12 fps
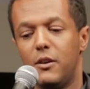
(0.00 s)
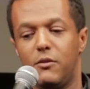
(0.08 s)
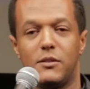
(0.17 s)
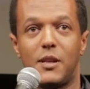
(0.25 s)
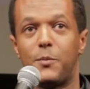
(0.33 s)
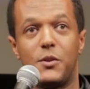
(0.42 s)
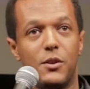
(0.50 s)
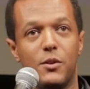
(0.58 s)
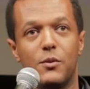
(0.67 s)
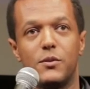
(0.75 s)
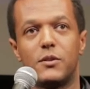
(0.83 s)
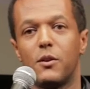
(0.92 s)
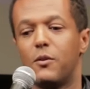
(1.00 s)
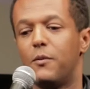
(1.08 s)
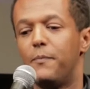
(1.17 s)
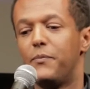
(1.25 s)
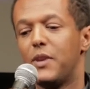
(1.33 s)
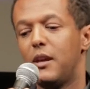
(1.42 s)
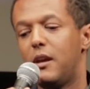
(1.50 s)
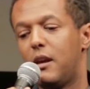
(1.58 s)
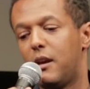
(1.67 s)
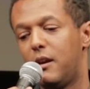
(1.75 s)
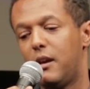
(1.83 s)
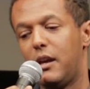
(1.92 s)
it's up to you. So,
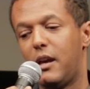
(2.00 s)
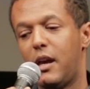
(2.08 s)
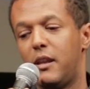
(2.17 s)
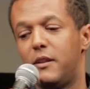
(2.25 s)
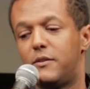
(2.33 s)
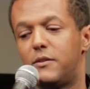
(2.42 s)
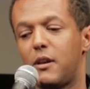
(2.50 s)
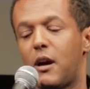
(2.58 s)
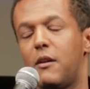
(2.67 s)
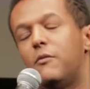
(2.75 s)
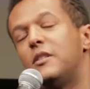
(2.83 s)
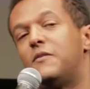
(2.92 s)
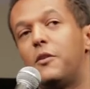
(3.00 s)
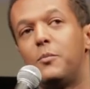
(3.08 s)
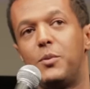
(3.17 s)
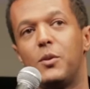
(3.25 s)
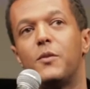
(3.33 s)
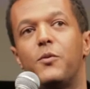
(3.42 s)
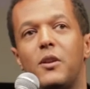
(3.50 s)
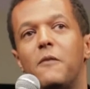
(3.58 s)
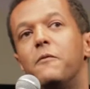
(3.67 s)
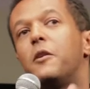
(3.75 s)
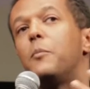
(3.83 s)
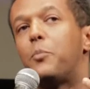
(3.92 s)
and it's very beautiful, and
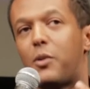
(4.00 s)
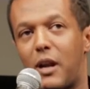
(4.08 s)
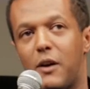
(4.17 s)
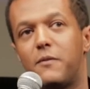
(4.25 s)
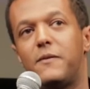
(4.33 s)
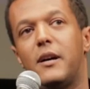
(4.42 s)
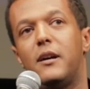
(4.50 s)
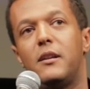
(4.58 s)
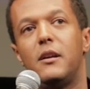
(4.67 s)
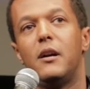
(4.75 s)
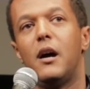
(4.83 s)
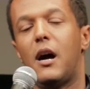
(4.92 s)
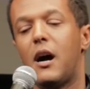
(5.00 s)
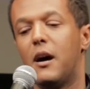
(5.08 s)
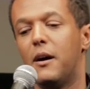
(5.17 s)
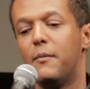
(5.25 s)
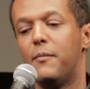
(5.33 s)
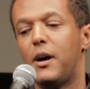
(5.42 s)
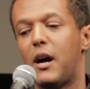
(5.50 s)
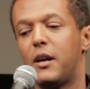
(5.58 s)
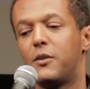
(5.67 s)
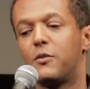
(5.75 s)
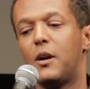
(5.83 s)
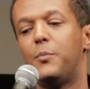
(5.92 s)
I'm very proud of that. I
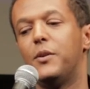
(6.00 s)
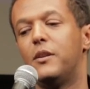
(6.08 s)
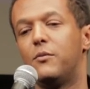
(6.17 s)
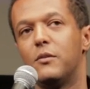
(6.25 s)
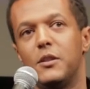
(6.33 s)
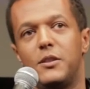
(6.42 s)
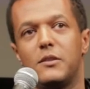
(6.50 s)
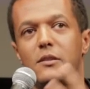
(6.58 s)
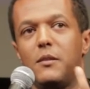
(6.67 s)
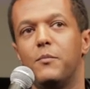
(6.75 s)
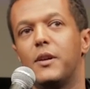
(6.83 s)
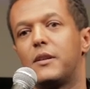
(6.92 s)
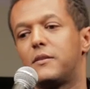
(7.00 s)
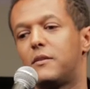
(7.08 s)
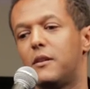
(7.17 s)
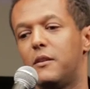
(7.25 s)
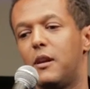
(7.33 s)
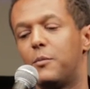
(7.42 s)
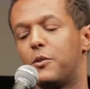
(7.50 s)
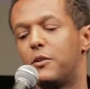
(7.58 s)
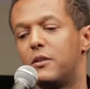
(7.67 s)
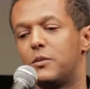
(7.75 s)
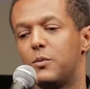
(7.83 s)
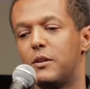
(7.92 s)
grew up in a religiously mixed
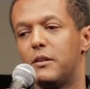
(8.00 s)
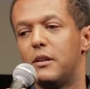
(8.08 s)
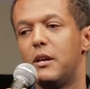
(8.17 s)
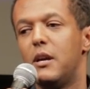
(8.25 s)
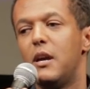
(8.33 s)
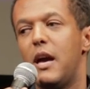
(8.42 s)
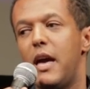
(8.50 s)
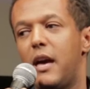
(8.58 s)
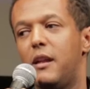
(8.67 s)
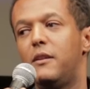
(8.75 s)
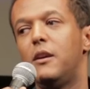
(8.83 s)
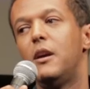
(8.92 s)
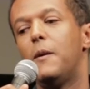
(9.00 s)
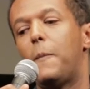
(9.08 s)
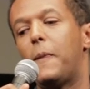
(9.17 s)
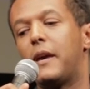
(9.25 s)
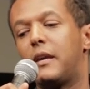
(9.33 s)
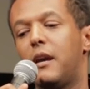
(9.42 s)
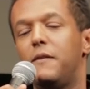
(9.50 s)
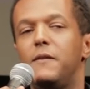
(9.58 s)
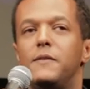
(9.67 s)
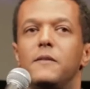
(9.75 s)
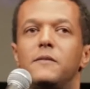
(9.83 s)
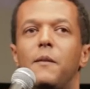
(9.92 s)
neighborhood as well. And again,
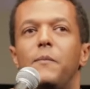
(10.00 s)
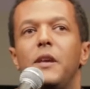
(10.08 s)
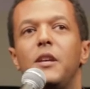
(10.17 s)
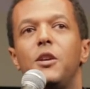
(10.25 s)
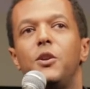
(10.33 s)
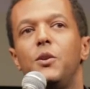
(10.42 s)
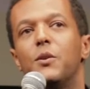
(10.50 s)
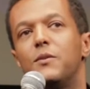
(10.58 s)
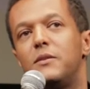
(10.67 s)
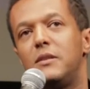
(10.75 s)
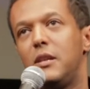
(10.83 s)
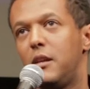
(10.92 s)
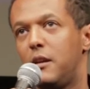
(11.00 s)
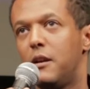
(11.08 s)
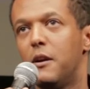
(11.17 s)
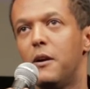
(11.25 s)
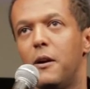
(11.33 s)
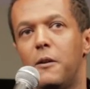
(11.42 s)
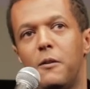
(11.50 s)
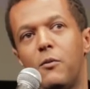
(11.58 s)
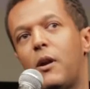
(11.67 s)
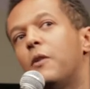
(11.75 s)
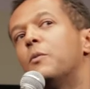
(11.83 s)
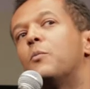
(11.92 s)
this is something you don't see
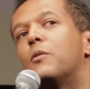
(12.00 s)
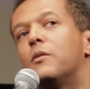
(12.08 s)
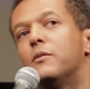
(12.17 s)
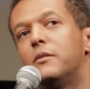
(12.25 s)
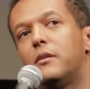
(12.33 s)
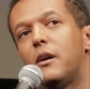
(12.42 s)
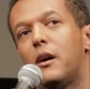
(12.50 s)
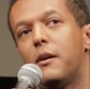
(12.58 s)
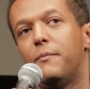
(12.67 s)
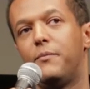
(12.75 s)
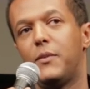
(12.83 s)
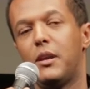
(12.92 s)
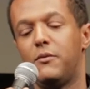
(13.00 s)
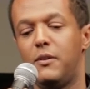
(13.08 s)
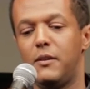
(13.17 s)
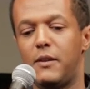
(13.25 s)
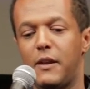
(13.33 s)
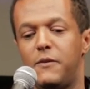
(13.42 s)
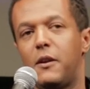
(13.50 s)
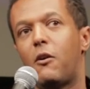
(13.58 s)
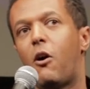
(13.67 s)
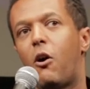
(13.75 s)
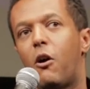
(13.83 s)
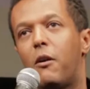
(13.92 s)
around the world, that there
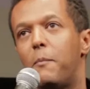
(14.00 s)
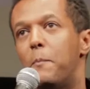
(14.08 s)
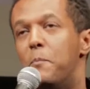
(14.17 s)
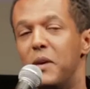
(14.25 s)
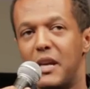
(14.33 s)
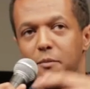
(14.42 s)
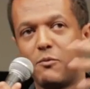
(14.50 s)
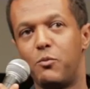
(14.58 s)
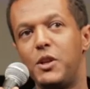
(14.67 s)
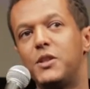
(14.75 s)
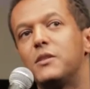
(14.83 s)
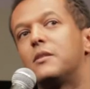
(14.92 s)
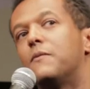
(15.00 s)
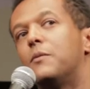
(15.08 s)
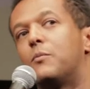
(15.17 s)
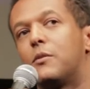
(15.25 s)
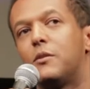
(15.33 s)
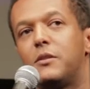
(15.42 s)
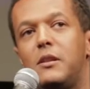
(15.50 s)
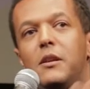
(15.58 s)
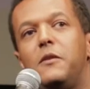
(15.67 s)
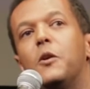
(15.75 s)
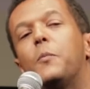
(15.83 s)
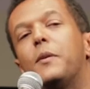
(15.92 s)
are big regions of the world, and
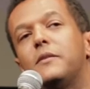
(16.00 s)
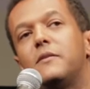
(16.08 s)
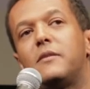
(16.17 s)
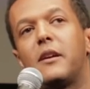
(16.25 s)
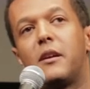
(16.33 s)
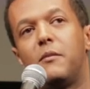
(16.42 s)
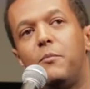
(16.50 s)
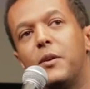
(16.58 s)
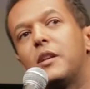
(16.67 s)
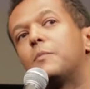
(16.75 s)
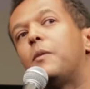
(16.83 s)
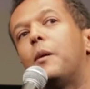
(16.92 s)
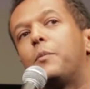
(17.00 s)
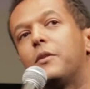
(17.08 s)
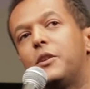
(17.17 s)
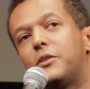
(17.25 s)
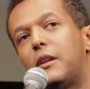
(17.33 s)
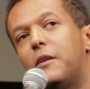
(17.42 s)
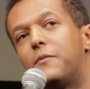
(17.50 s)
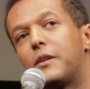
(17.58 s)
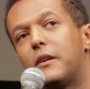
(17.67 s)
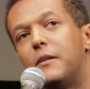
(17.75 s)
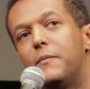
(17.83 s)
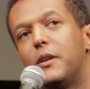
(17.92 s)
Ethiopia is the 2nd biggest population in
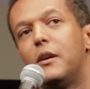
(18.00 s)
Africa,